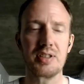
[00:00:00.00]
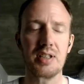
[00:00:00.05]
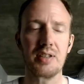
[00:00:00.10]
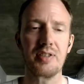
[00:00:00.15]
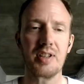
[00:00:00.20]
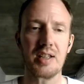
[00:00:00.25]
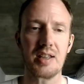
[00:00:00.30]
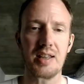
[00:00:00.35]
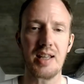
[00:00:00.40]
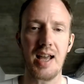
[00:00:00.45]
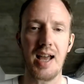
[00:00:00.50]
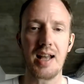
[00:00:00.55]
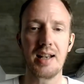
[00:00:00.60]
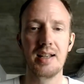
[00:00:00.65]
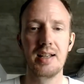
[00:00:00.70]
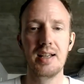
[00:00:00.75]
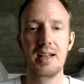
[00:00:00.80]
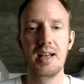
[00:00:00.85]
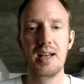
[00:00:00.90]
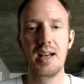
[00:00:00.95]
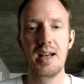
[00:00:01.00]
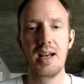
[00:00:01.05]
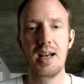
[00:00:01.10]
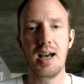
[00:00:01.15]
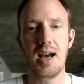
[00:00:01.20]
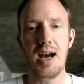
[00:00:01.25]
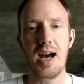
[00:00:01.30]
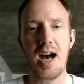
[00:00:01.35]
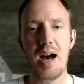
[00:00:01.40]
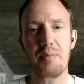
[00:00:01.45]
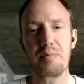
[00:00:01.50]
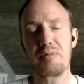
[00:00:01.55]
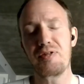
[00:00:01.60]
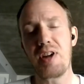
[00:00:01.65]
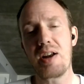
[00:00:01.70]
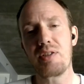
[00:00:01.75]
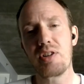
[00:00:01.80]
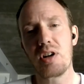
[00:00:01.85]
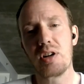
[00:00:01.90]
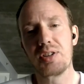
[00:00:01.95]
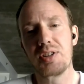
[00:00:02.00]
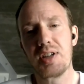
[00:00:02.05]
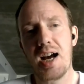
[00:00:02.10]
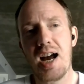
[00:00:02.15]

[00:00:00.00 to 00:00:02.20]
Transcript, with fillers: and stuff like that. Um, favorite all